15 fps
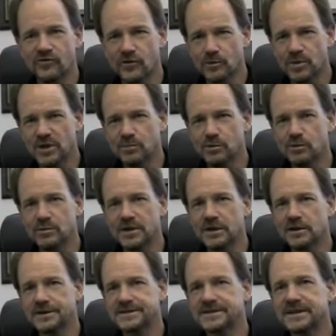for people
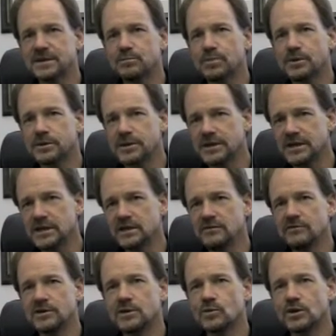because they
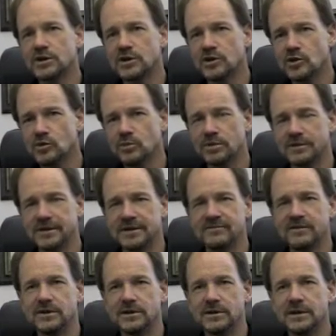believe in what you
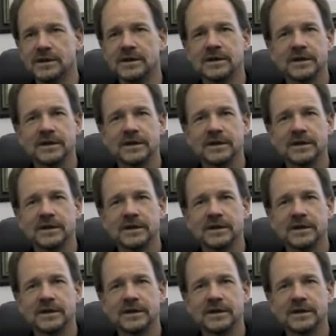believe in,